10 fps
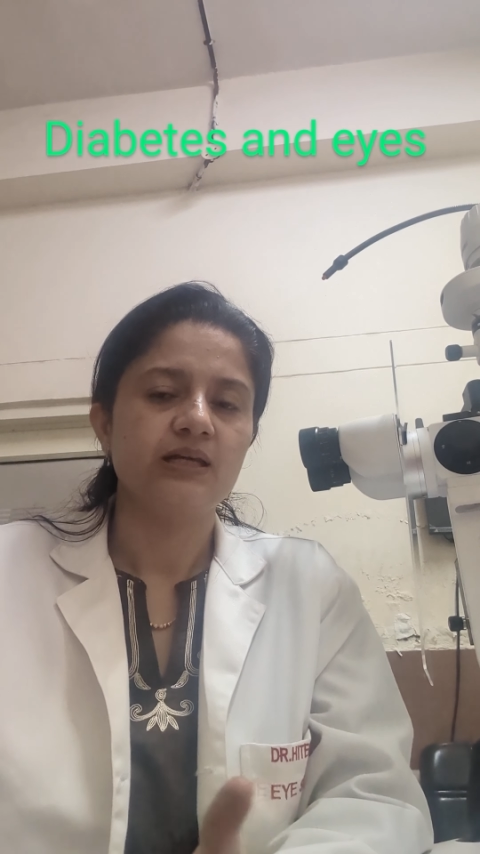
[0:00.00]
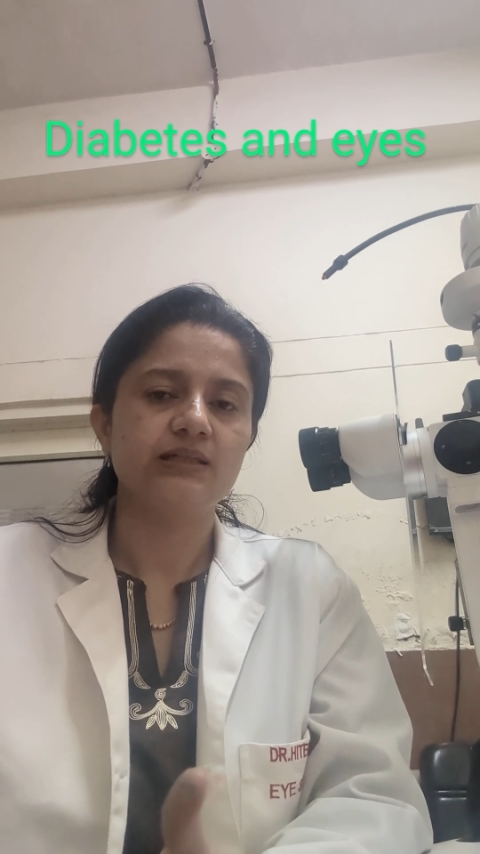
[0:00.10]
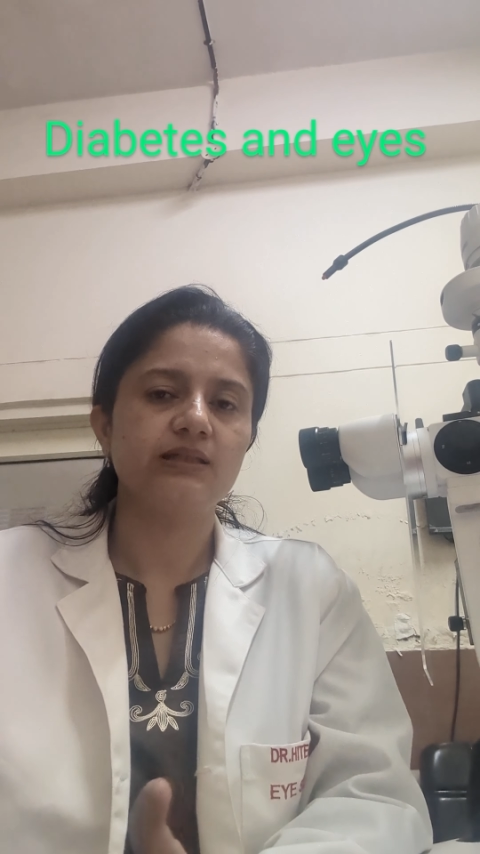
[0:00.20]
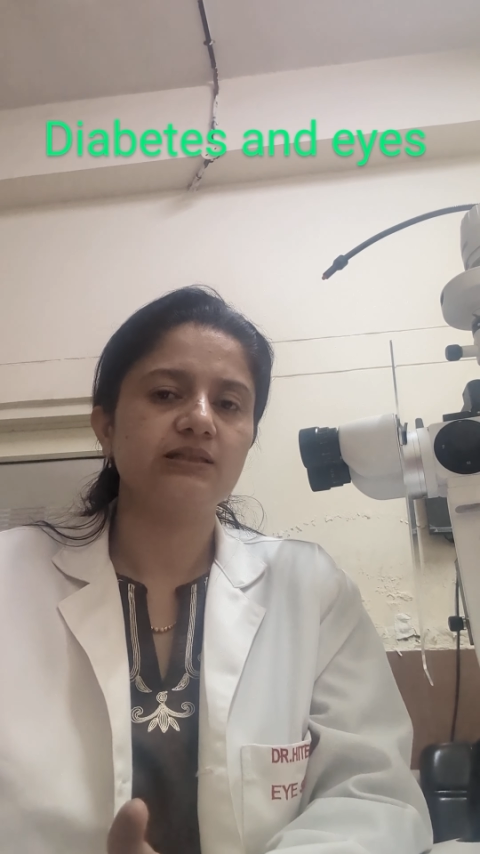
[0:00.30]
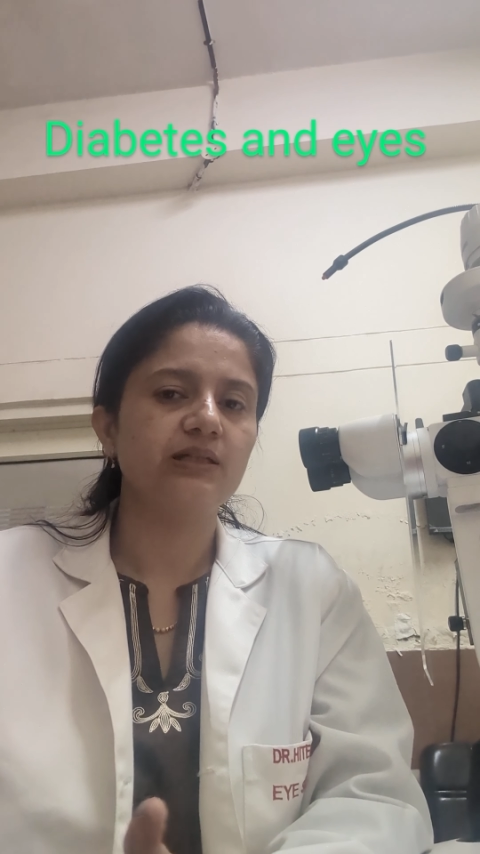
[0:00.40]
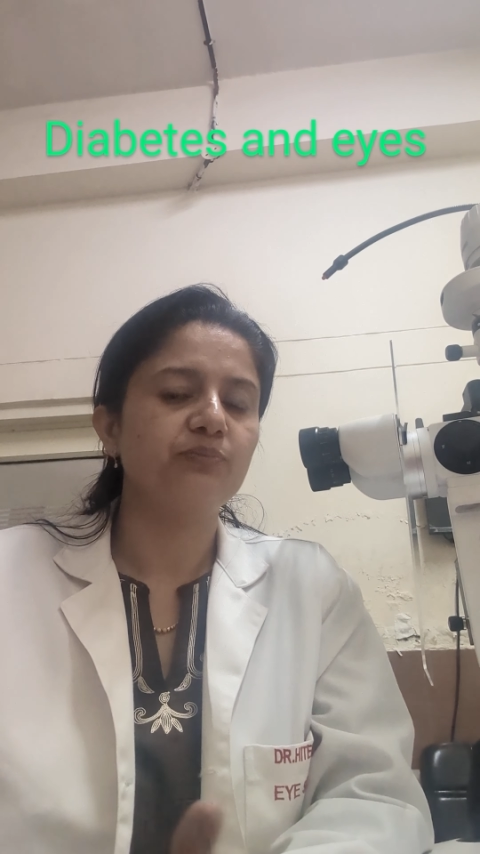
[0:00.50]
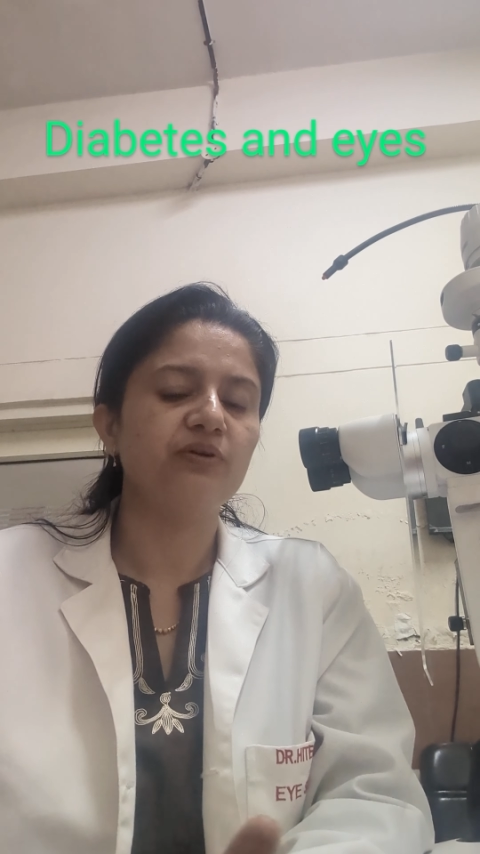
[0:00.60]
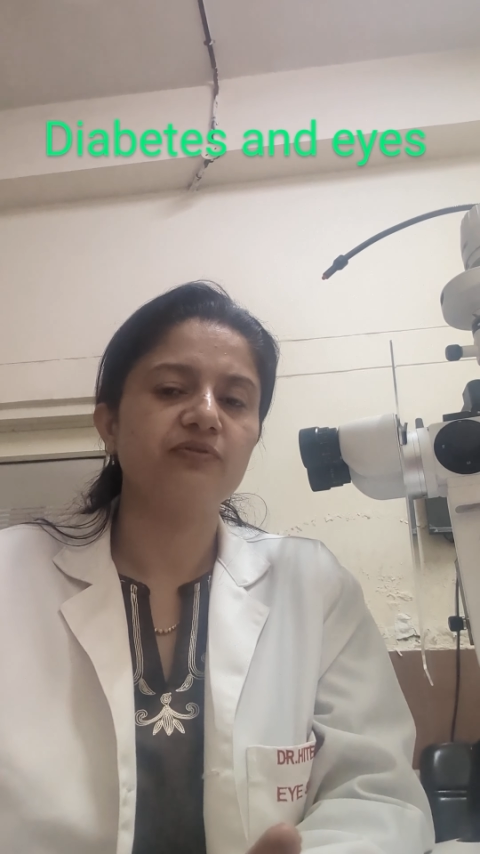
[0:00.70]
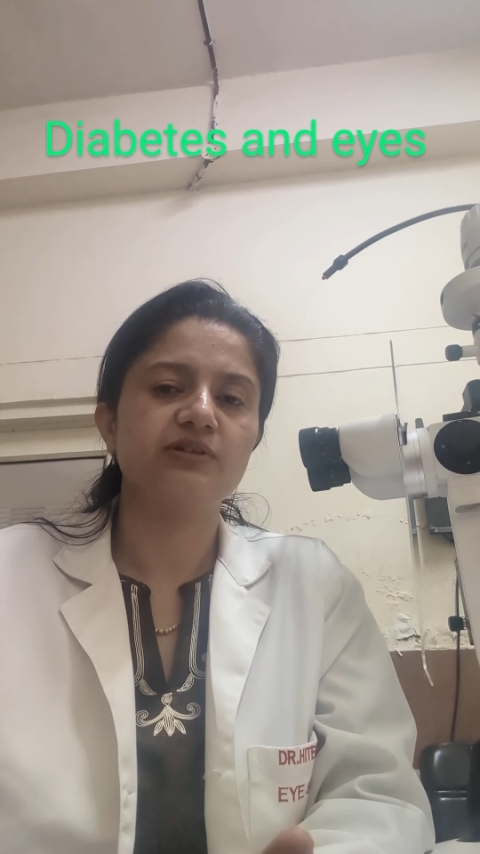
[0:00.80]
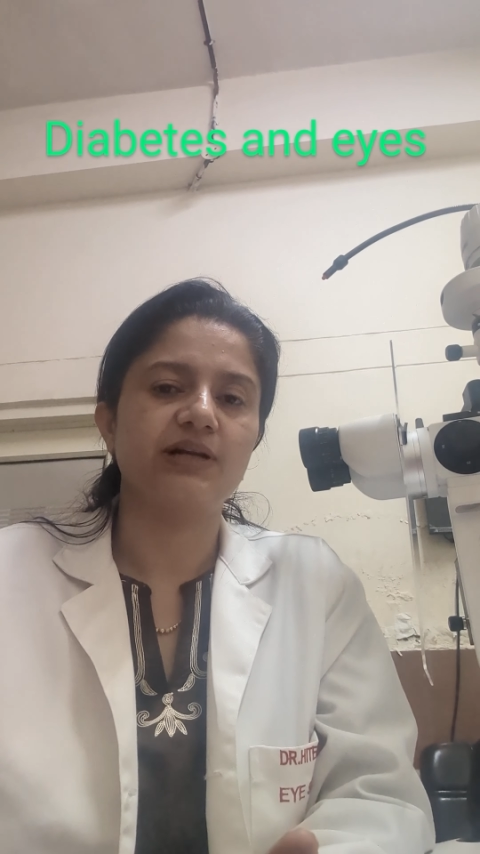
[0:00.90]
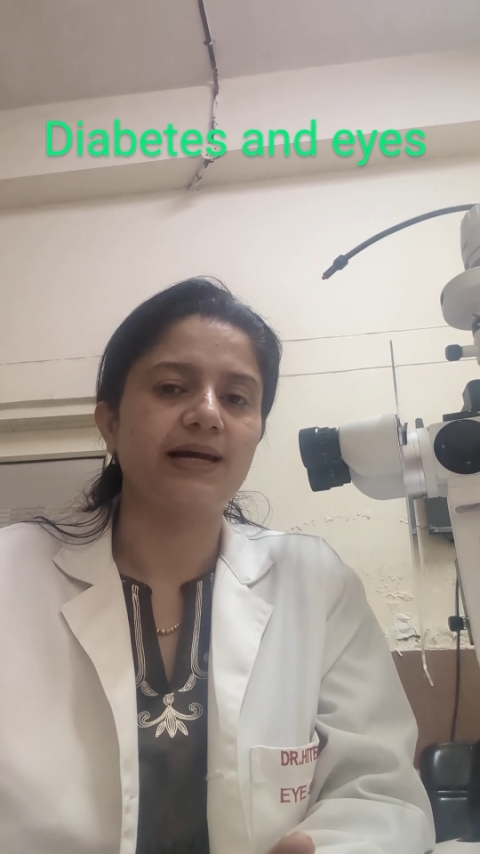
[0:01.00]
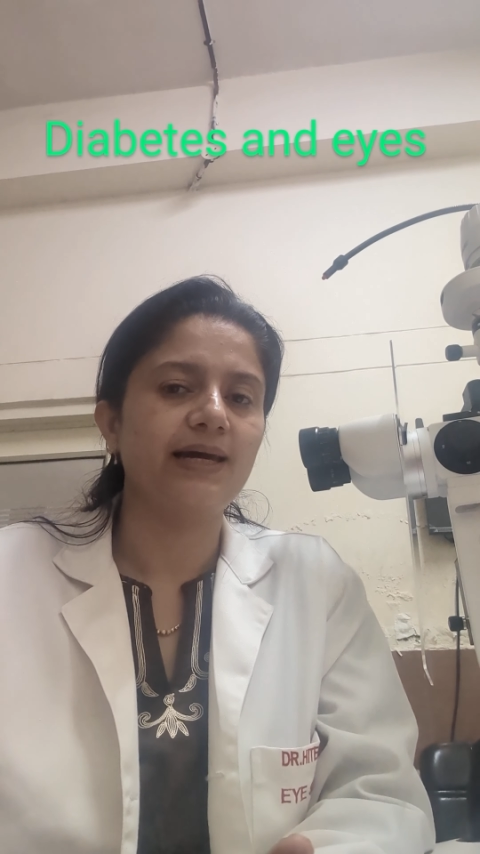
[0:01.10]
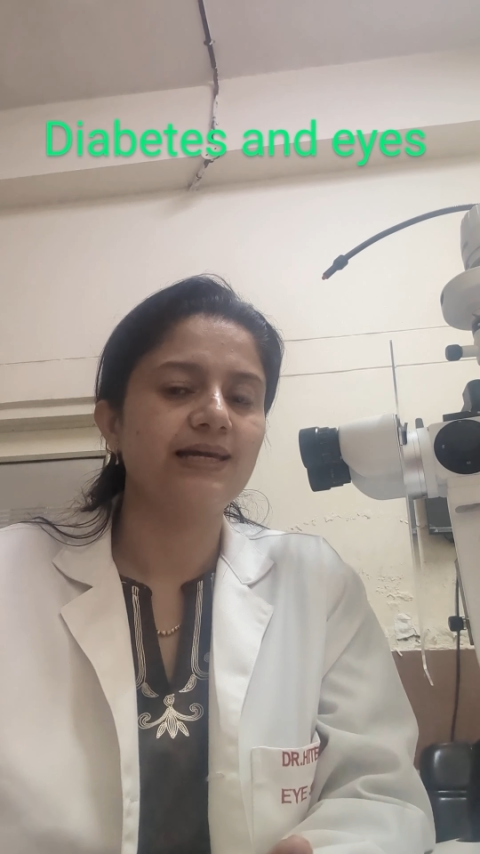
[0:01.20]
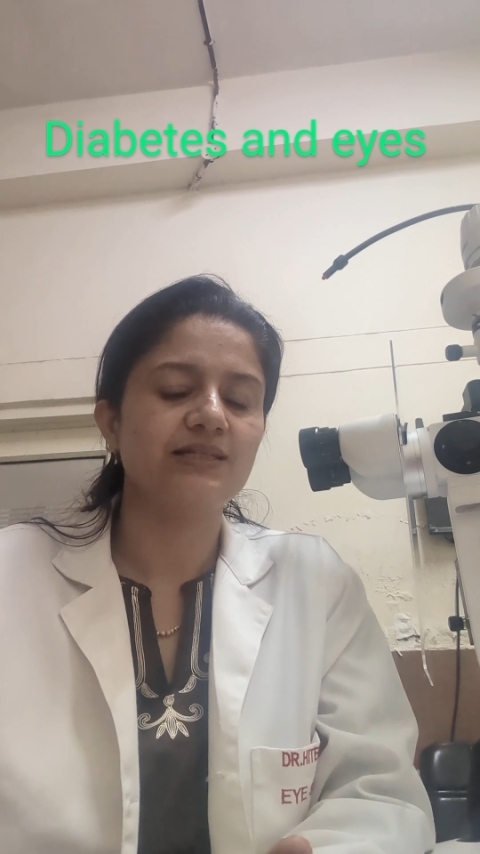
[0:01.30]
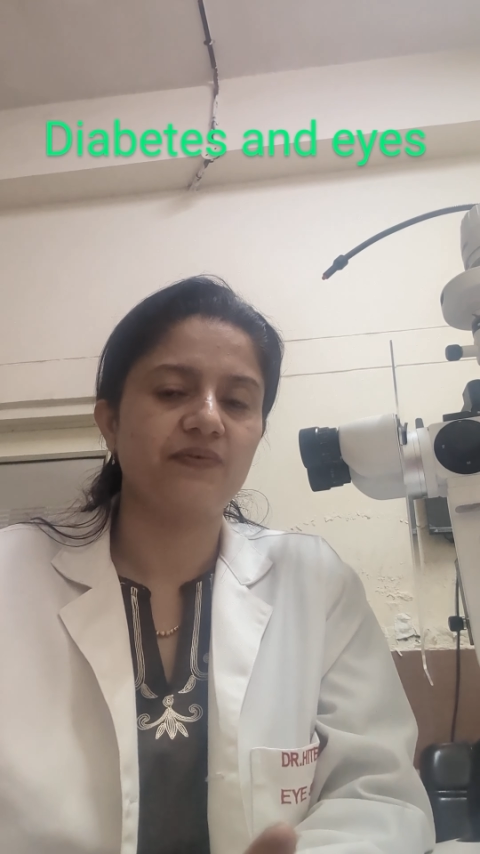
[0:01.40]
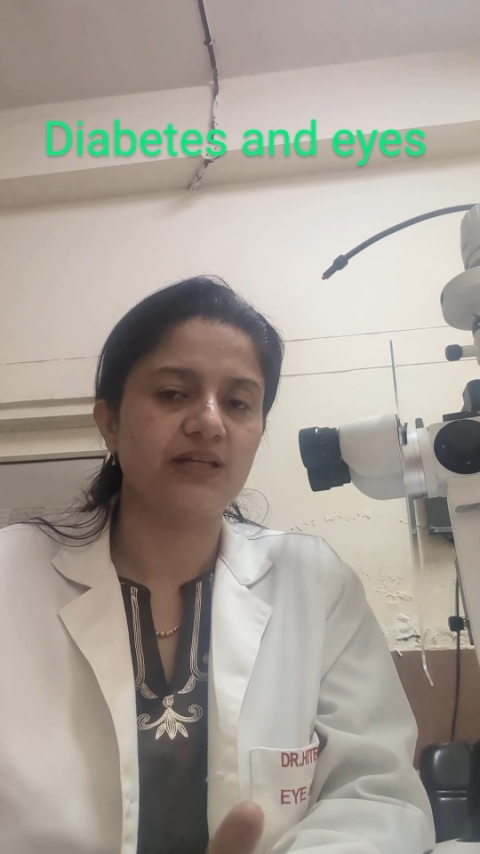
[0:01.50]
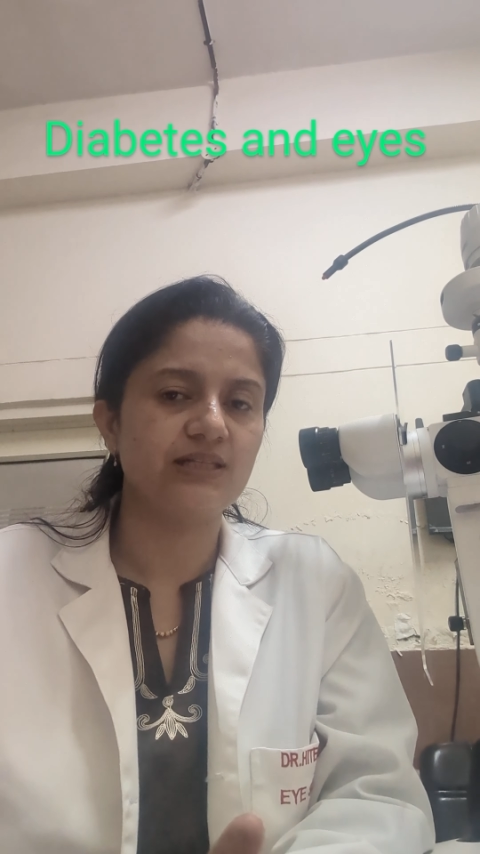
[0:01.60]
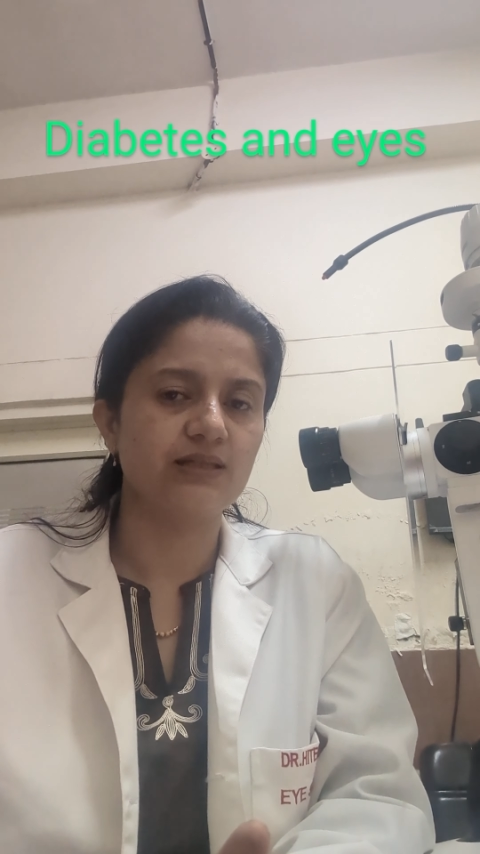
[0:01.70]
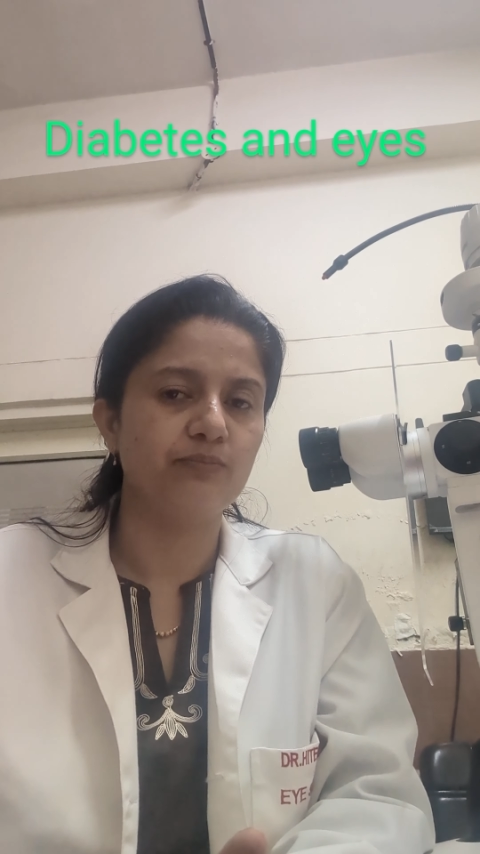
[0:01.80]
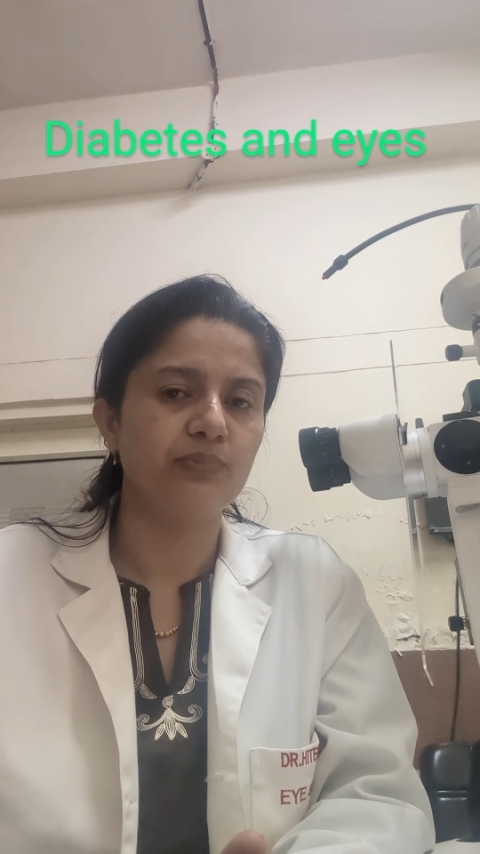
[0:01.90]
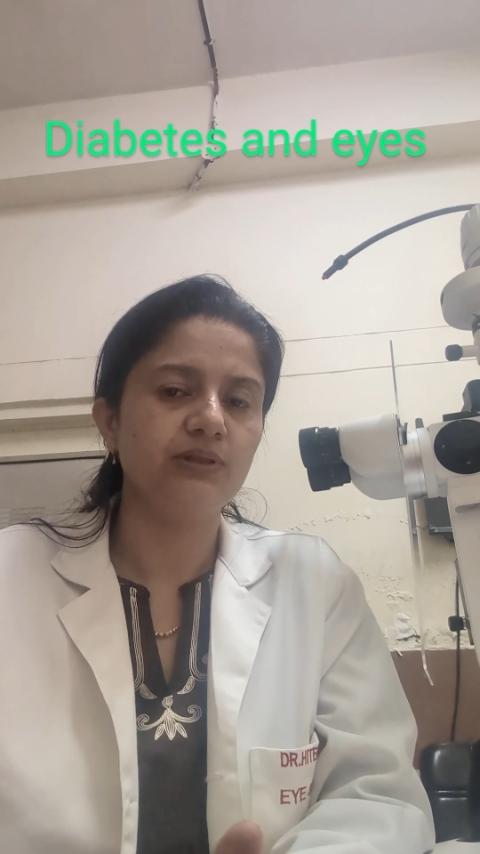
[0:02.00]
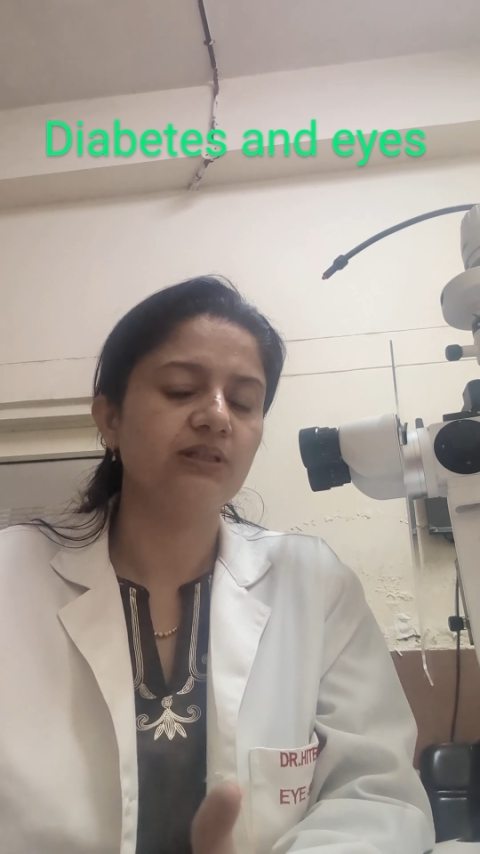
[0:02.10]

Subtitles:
See, the treatment for dry eye is very simple.